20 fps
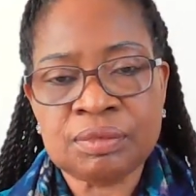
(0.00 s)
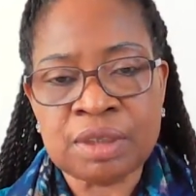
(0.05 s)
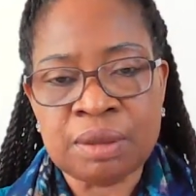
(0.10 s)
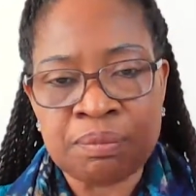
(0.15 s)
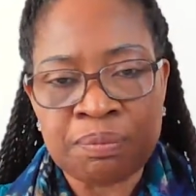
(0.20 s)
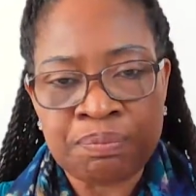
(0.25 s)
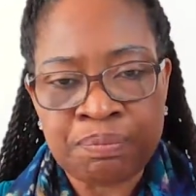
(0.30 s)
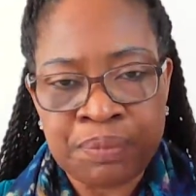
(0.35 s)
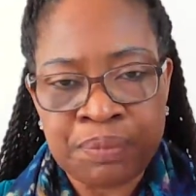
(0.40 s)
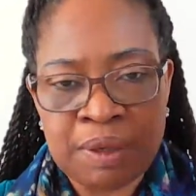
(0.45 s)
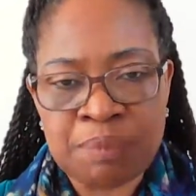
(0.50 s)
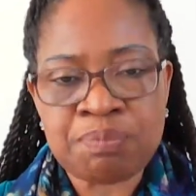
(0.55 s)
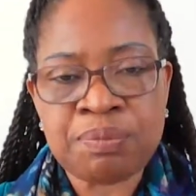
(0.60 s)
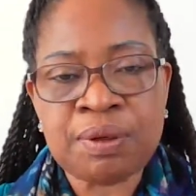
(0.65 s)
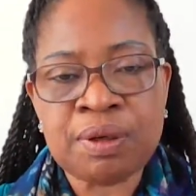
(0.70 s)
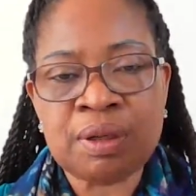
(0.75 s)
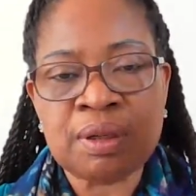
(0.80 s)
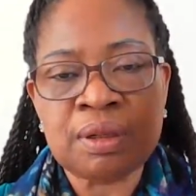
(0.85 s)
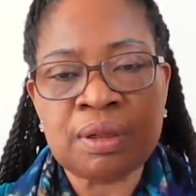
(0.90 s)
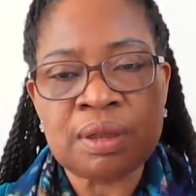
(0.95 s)
The
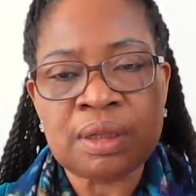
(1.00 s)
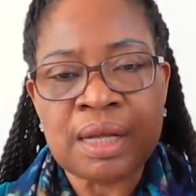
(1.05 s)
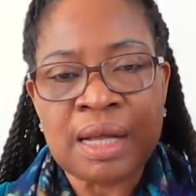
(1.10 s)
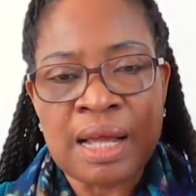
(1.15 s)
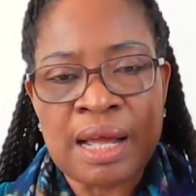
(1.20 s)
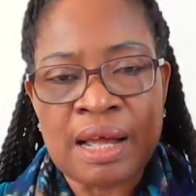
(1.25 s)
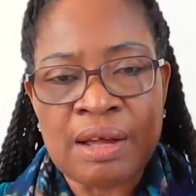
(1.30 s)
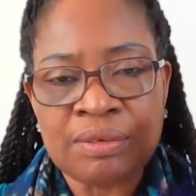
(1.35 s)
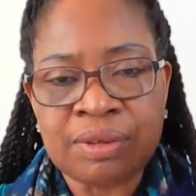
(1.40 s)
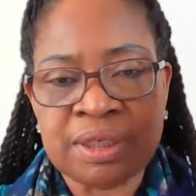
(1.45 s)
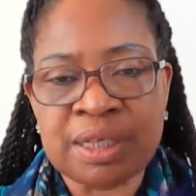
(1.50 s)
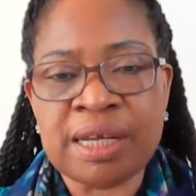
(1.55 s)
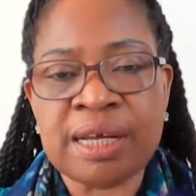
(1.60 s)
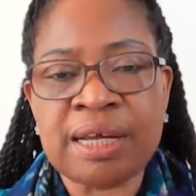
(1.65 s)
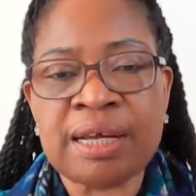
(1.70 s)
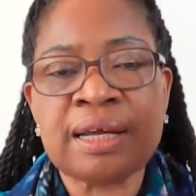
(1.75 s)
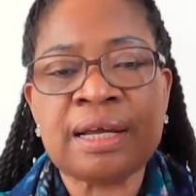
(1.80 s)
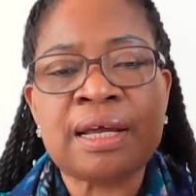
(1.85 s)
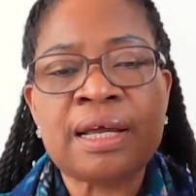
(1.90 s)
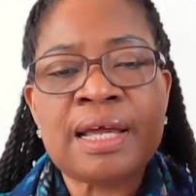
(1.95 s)
people out
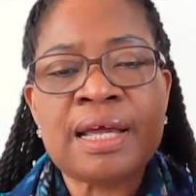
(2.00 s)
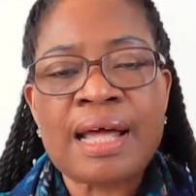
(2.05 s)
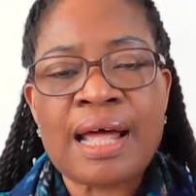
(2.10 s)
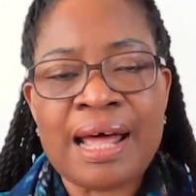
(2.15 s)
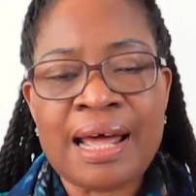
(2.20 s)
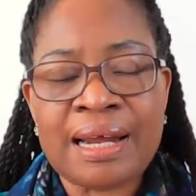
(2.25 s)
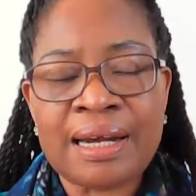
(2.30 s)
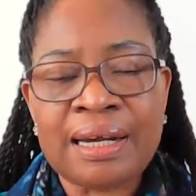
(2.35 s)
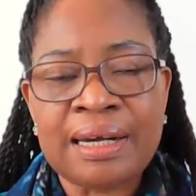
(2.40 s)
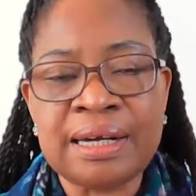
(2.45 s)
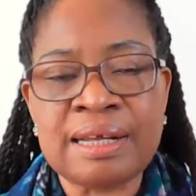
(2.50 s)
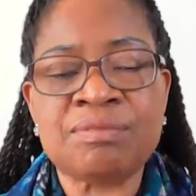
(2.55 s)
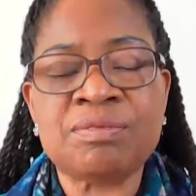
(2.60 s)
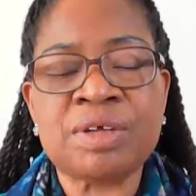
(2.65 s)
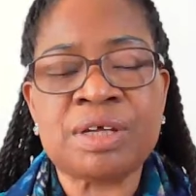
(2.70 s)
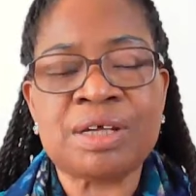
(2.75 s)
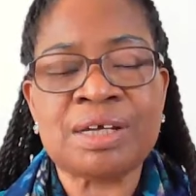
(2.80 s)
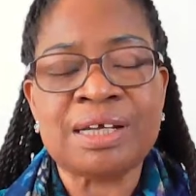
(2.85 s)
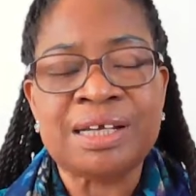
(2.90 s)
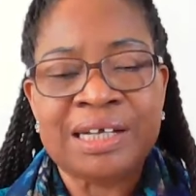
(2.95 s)
there are
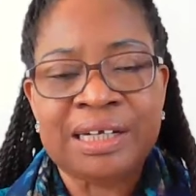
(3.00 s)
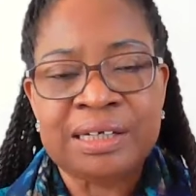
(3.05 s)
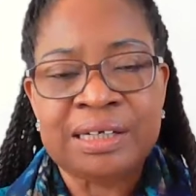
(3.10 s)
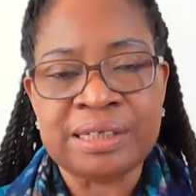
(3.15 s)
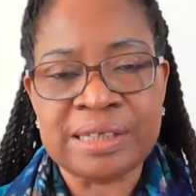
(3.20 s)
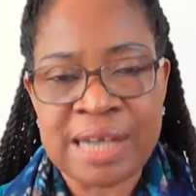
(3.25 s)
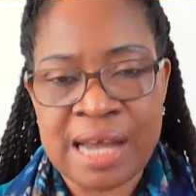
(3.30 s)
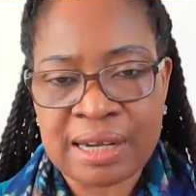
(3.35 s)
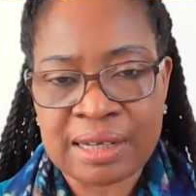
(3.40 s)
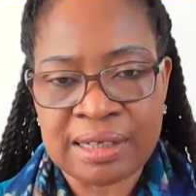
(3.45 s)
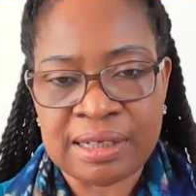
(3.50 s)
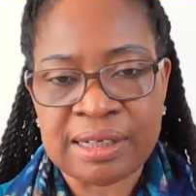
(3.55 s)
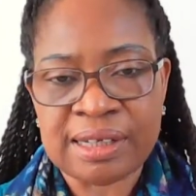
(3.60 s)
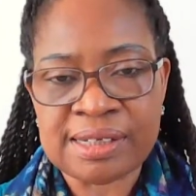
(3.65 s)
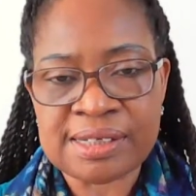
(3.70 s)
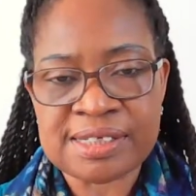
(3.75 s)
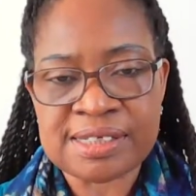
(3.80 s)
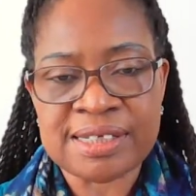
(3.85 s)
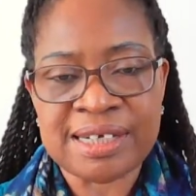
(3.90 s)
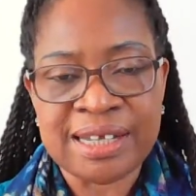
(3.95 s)
living in
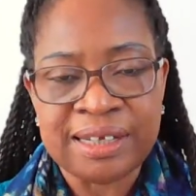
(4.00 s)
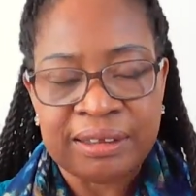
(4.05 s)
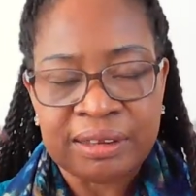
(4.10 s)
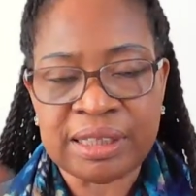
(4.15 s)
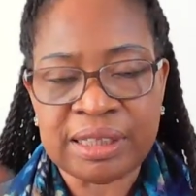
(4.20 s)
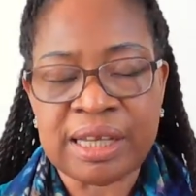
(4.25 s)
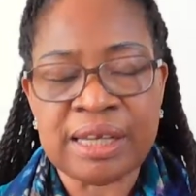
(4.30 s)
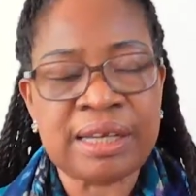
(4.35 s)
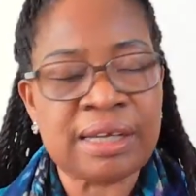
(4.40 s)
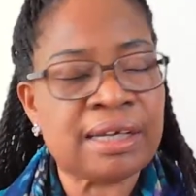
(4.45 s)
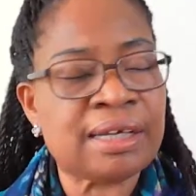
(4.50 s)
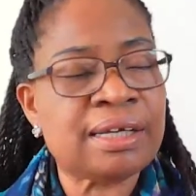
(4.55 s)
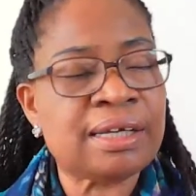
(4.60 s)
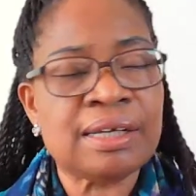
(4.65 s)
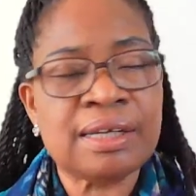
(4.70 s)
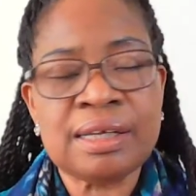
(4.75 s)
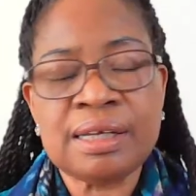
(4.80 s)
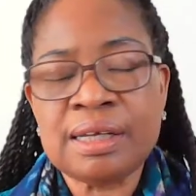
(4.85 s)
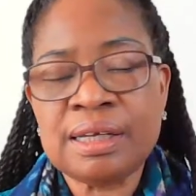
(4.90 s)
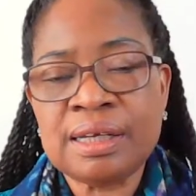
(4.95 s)
darkness. They think
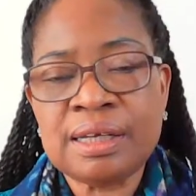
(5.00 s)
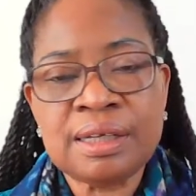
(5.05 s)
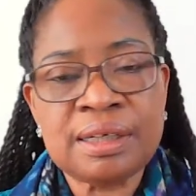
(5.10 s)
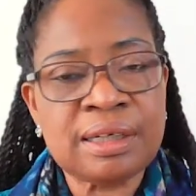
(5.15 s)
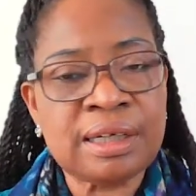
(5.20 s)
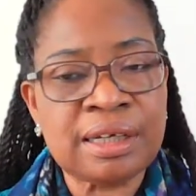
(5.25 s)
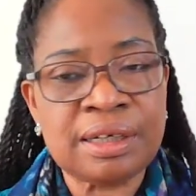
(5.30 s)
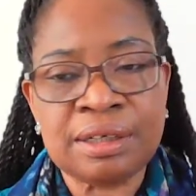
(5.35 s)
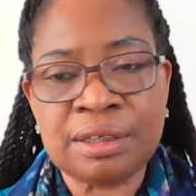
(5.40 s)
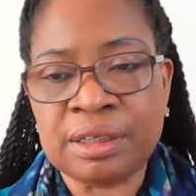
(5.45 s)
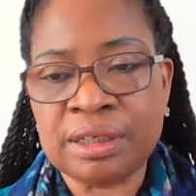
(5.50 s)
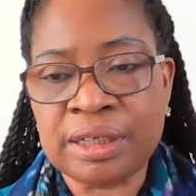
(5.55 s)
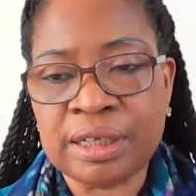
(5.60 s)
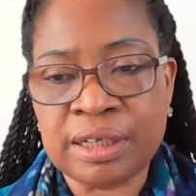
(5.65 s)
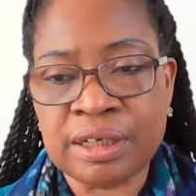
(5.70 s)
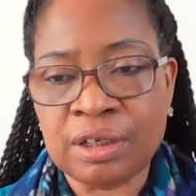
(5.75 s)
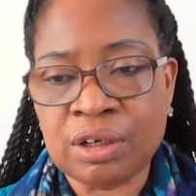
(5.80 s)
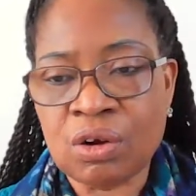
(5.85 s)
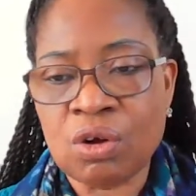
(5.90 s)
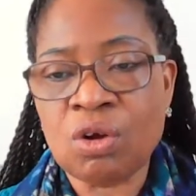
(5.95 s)
that
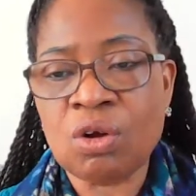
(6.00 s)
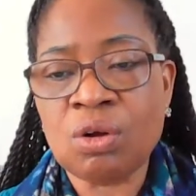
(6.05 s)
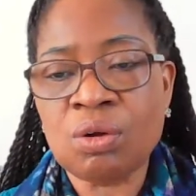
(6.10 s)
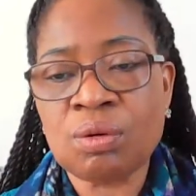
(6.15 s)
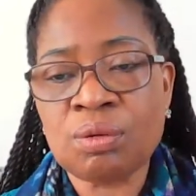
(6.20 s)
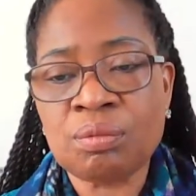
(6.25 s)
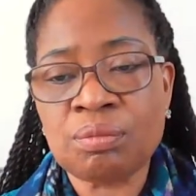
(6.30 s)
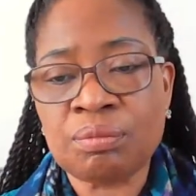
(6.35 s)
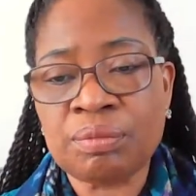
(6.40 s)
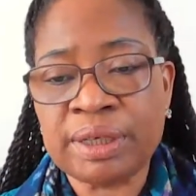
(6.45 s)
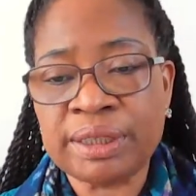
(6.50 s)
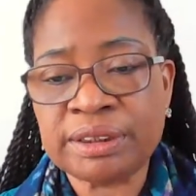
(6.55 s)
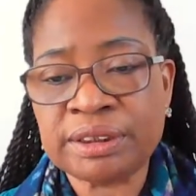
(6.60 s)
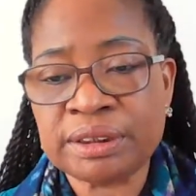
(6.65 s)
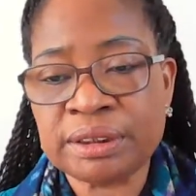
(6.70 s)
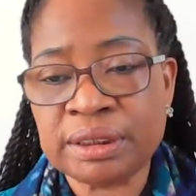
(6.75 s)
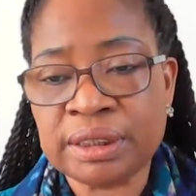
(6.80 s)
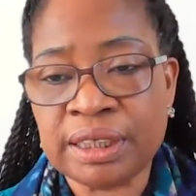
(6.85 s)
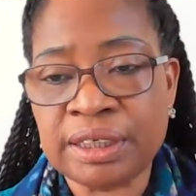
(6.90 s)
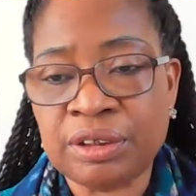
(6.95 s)
they know,
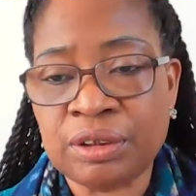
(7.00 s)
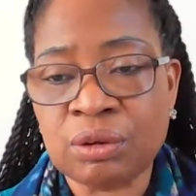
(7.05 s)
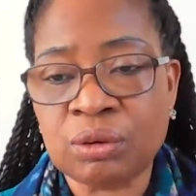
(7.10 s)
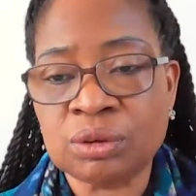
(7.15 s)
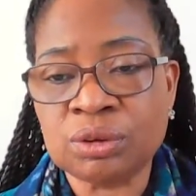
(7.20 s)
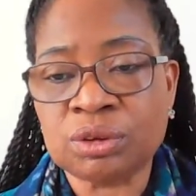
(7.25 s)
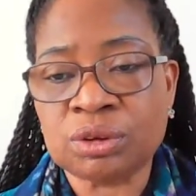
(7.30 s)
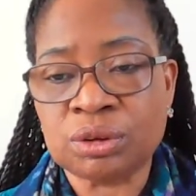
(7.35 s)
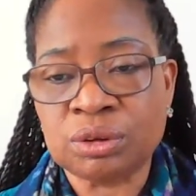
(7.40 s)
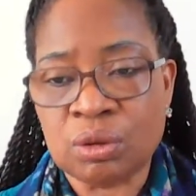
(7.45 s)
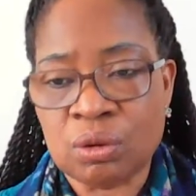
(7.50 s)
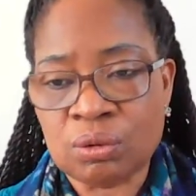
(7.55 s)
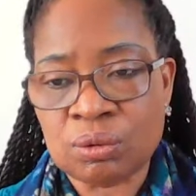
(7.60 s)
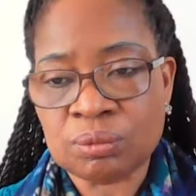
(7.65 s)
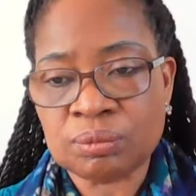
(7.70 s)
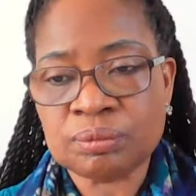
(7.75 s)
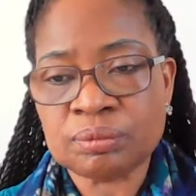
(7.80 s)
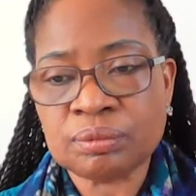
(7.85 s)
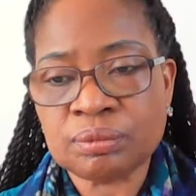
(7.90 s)
but they don't know.